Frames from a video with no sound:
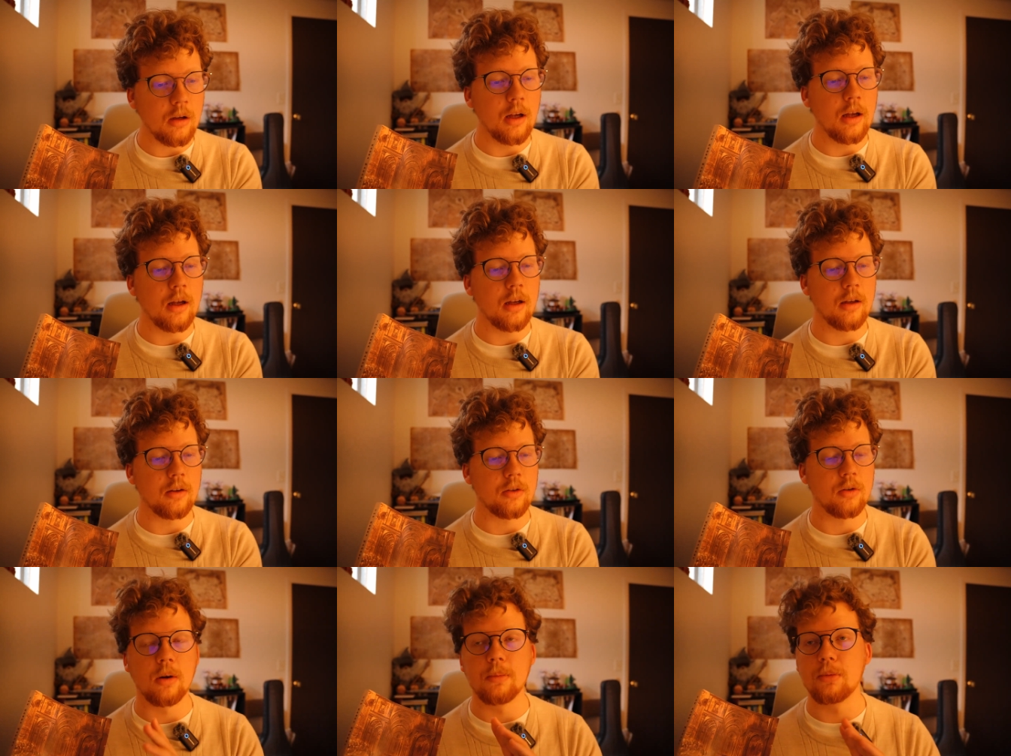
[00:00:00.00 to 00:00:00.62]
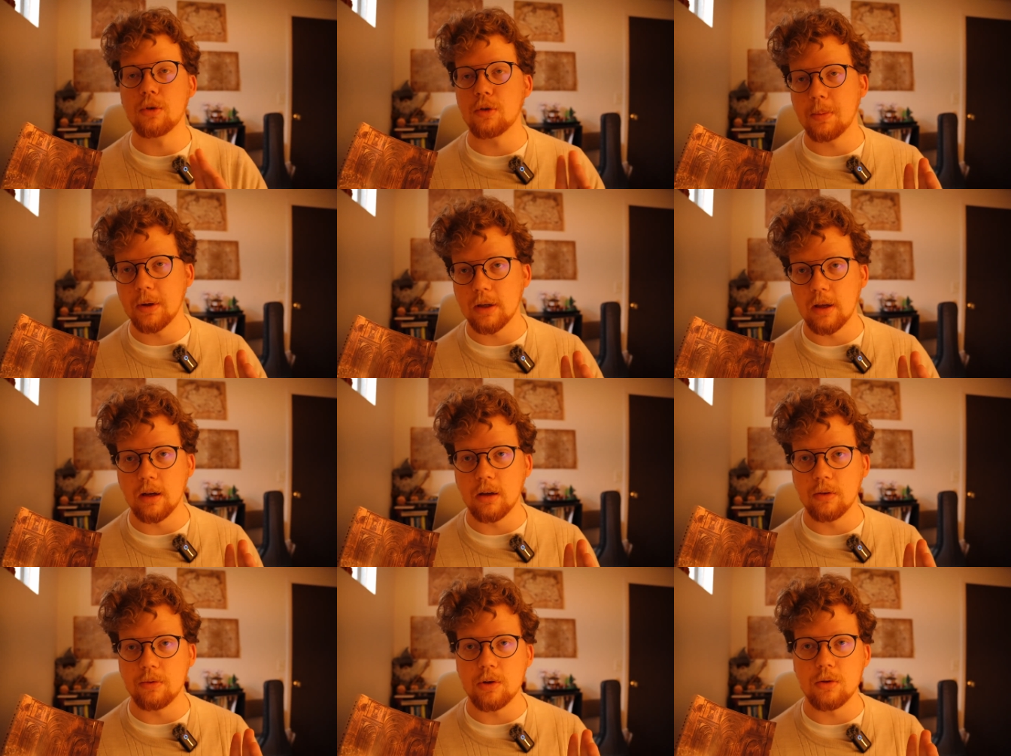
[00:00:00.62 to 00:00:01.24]
So I'm just
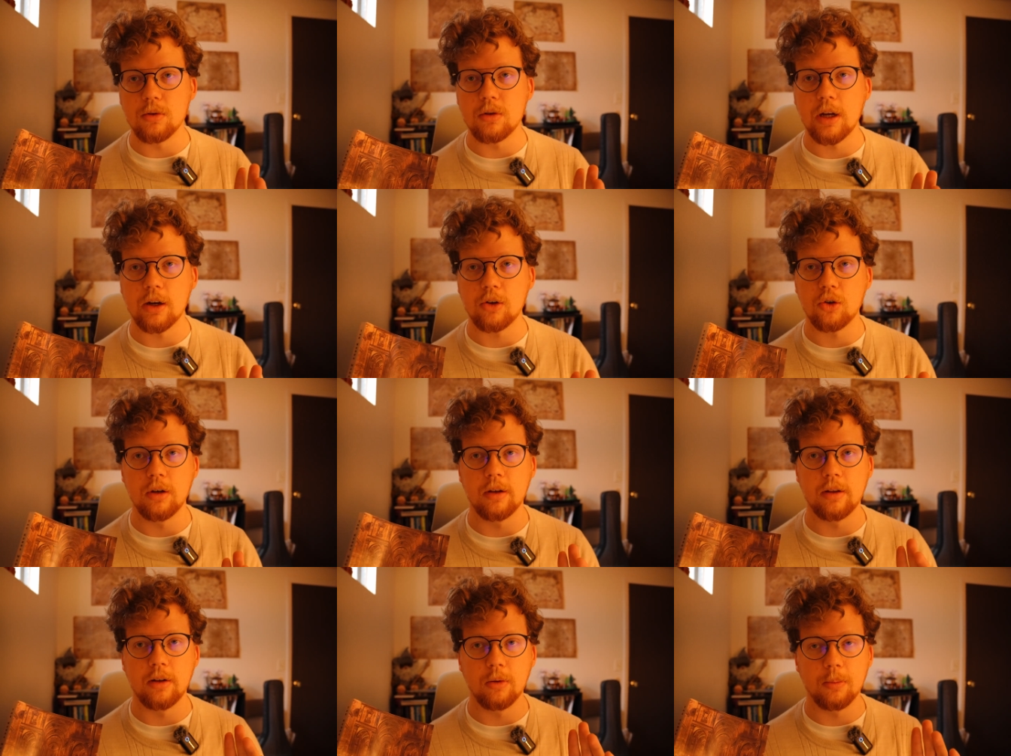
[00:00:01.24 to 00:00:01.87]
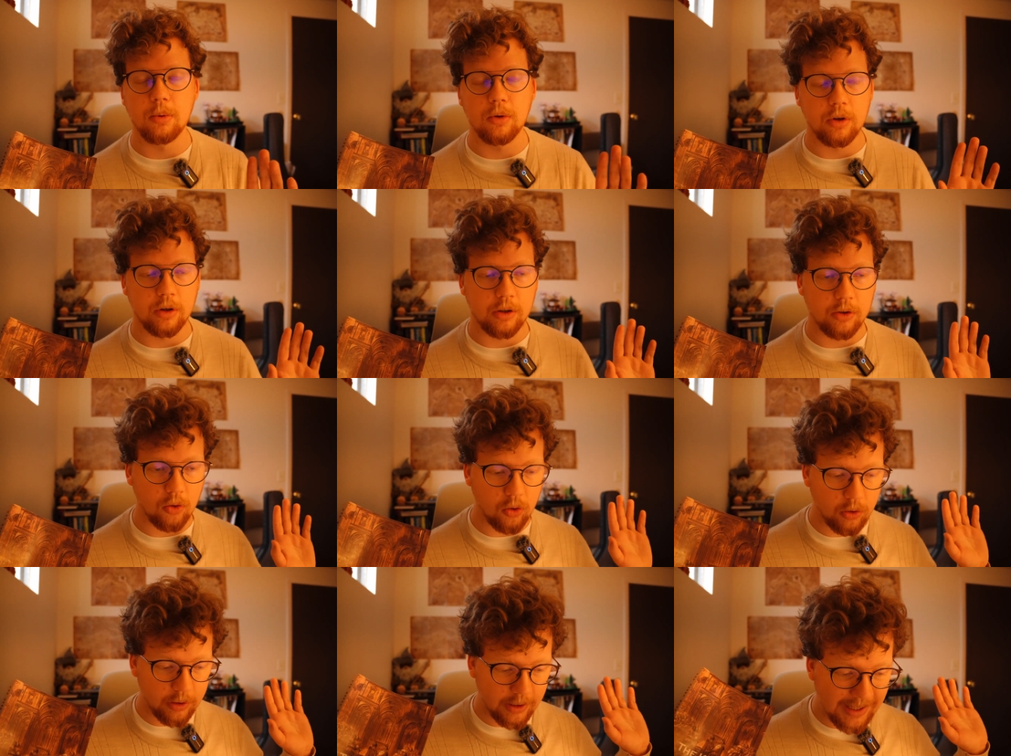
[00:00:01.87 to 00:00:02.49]
picking a few sections that are
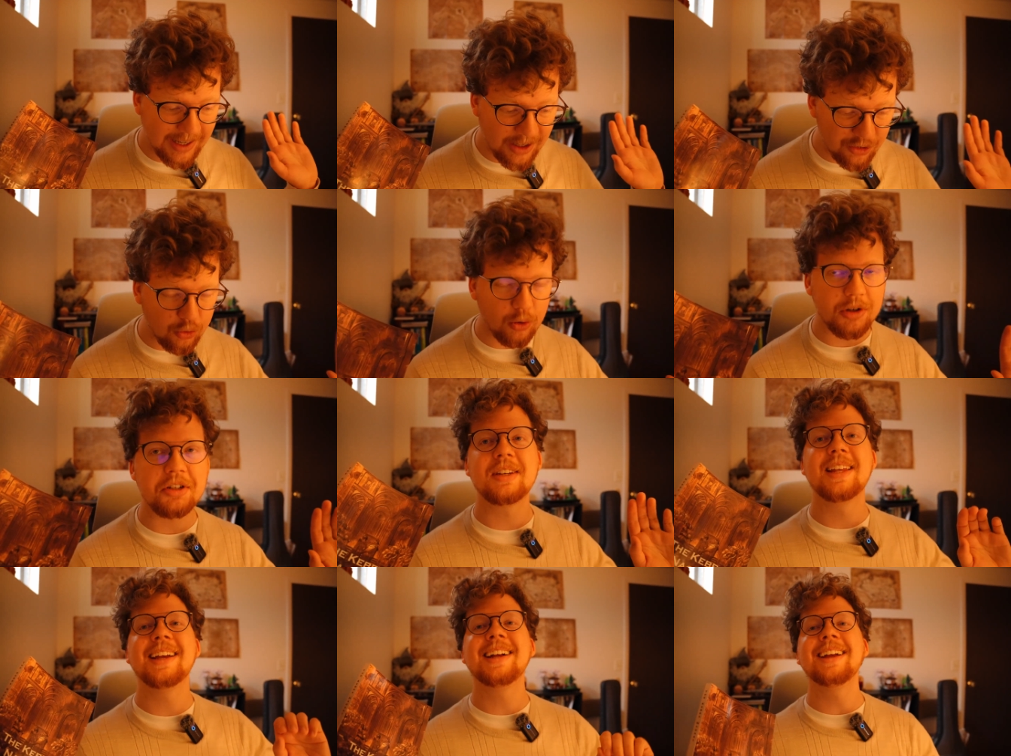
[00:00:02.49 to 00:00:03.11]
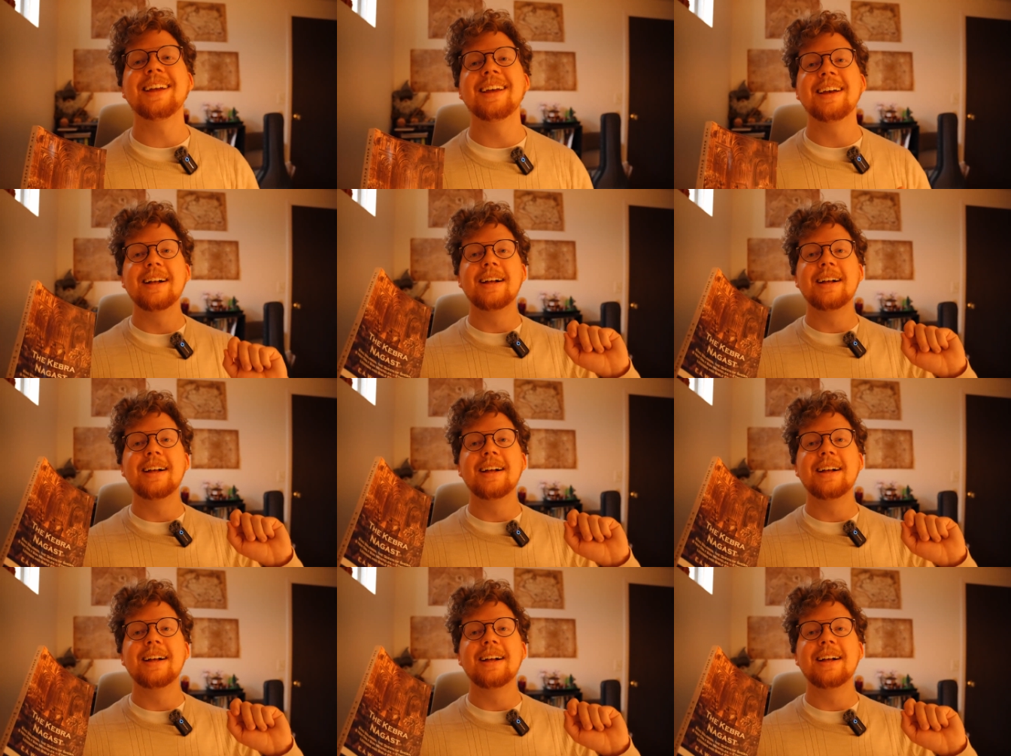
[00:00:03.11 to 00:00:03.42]
particularly interesting.